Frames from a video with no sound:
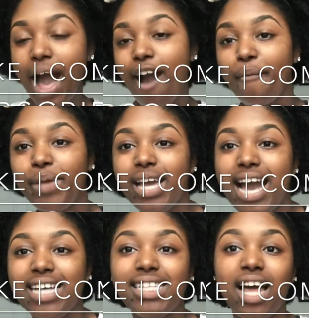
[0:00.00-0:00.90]
I hope you
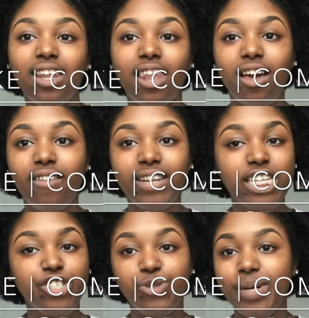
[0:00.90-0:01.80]
guys loved and
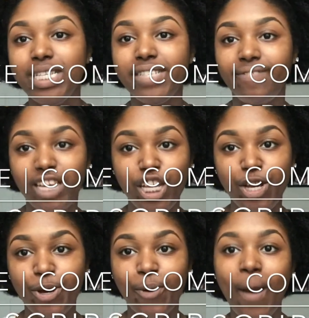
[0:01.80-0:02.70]
enjoyed this
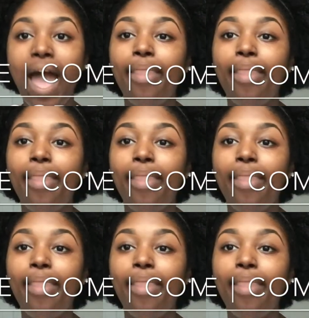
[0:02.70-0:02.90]
video.